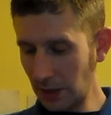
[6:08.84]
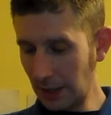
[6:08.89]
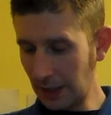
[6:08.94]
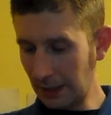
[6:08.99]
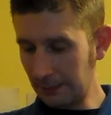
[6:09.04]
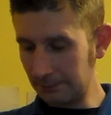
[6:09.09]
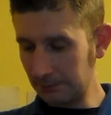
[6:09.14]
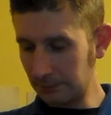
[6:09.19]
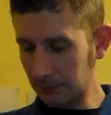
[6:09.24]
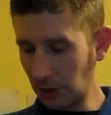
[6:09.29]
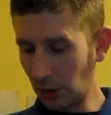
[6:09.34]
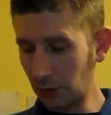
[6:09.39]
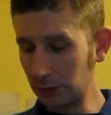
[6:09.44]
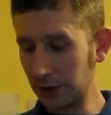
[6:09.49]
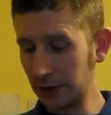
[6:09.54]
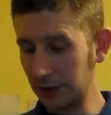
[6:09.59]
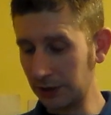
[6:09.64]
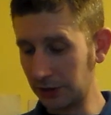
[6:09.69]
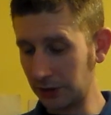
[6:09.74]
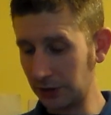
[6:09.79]

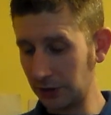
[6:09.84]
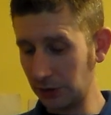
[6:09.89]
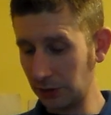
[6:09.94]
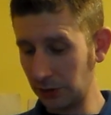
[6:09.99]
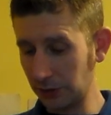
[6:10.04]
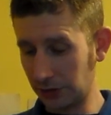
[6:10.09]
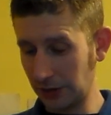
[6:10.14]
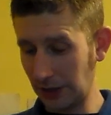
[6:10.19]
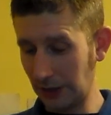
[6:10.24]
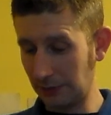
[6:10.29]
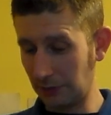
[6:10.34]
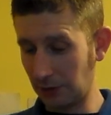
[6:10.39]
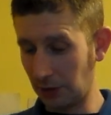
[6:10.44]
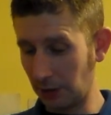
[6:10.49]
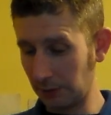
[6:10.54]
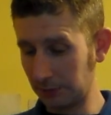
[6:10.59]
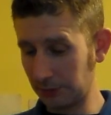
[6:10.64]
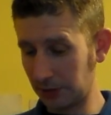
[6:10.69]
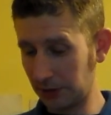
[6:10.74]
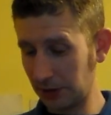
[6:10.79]
Goldings and North Down
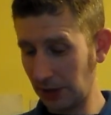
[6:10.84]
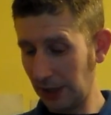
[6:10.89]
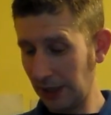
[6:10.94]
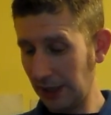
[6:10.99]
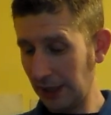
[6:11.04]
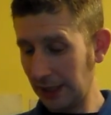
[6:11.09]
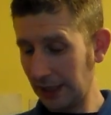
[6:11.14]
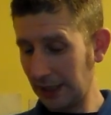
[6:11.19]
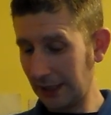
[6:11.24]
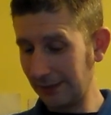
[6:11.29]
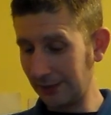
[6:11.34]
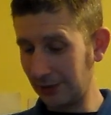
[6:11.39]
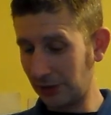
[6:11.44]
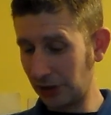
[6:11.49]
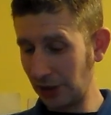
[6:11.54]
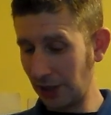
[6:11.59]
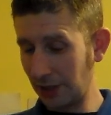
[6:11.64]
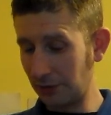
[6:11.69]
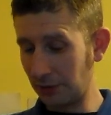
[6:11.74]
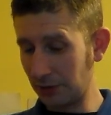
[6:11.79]
hops give a
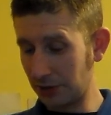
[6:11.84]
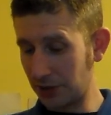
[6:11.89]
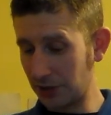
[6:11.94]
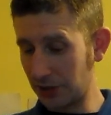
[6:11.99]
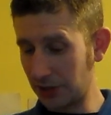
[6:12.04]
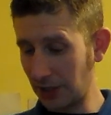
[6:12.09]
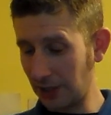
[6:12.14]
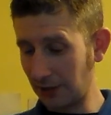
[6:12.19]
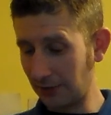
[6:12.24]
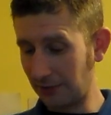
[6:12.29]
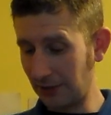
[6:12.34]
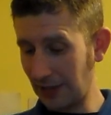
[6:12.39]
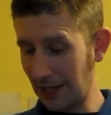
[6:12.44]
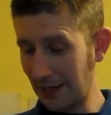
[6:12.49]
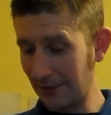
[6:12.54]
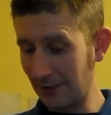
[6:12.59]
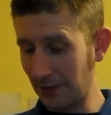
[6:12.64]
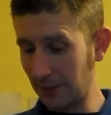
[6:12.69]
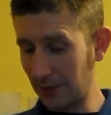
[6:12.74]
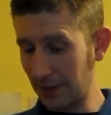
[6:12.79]
generous distinct
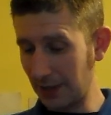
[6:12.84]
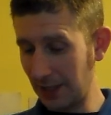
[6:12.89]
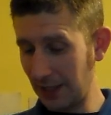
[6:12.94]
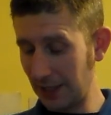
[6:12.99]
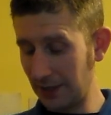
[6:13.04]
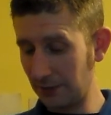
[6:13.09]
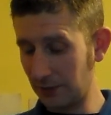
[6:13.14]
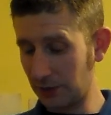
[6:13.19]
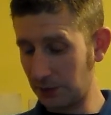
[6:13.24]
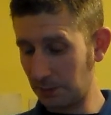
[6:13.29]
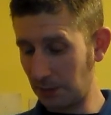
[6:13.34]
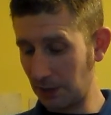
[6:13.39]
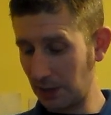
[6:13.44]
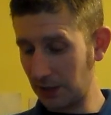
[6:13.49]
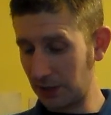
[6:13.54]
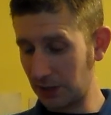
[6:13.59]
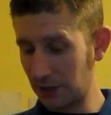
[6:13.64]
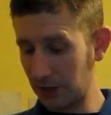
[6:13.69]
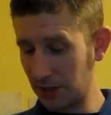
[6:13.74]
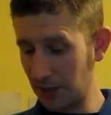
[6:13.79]
flavour with a hint of
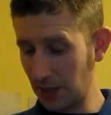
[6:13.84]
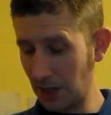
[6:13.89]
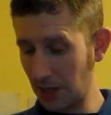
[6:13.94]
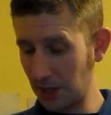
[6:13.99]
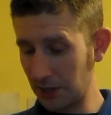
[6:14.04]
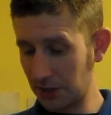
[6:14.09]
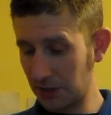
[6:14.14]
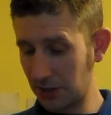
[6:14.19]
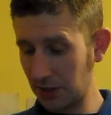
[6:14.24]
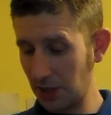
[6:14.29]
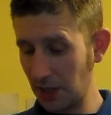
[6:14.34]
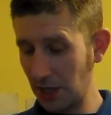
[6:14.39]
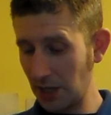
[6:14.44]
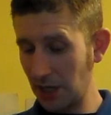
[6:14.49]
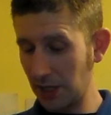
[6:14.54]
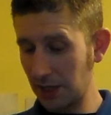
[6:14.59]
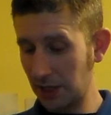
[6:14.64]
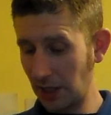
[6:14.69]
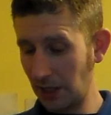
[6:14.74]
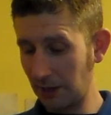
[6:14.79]
spice and nuts.
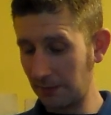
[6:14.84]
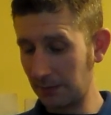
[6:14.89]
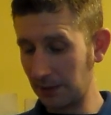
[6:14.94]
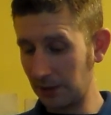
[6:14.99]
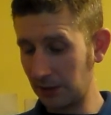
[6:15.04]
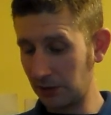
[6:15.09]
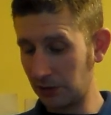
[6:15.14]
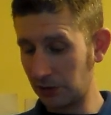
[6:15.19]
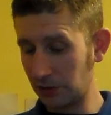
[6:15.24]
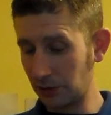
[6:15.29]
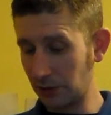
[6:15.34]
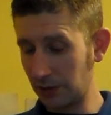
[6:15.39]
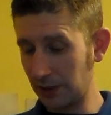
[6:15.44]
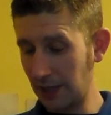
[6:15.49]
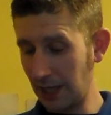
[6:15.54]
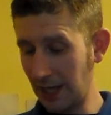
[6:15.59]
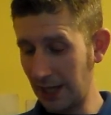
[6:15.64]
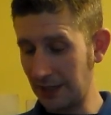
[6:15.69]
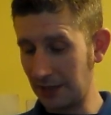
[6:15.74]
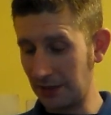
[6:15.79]
Can be
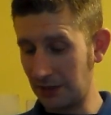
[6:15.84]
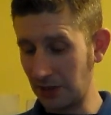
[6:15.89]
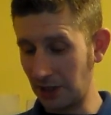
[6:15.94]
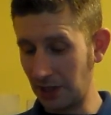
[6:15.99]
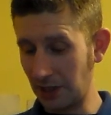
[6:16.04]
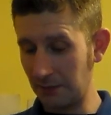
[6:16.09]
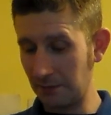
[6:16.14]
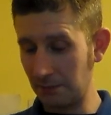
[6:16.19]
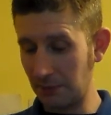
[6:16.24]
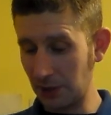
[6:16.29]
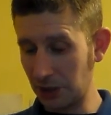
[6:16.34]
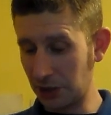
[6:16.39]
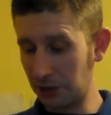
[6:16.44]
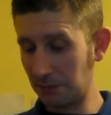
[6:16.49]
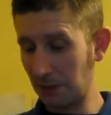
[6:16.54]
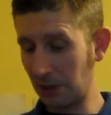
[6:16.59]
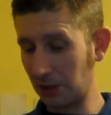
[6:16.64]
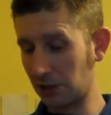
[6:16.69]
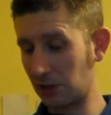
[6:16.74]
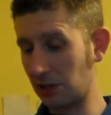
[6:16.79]
enjoyed any time, but
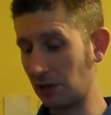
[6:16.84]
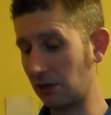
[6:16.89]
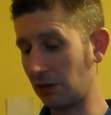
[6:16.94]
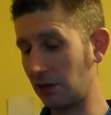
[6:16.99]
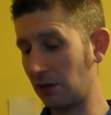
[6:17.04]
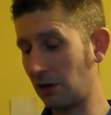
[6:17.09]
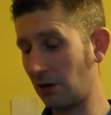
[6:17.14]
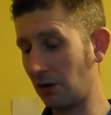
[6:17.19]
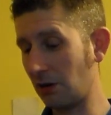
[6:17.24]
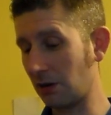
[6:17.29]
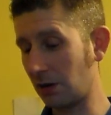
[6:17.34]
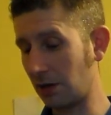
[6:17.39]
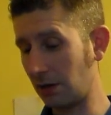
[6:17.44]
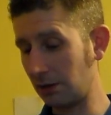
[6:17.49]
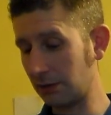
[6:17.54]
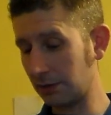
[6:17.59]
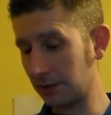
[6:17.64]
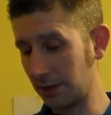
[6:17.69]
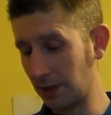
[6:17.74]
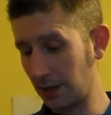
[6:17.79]
especially on long
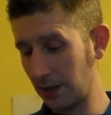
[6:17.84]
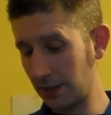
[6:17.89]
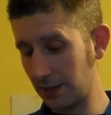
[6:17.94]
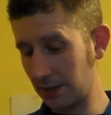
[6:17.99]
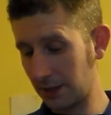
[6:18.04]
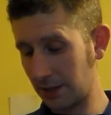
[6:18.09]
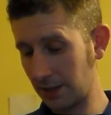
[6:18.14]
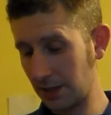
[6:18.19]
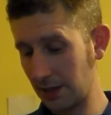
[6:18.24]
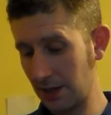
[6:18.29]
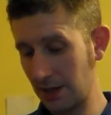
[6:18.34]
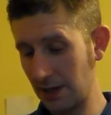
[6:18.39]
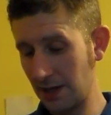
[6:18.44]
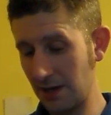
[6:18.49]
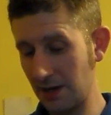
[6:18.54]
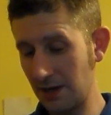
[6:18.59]
cold nights.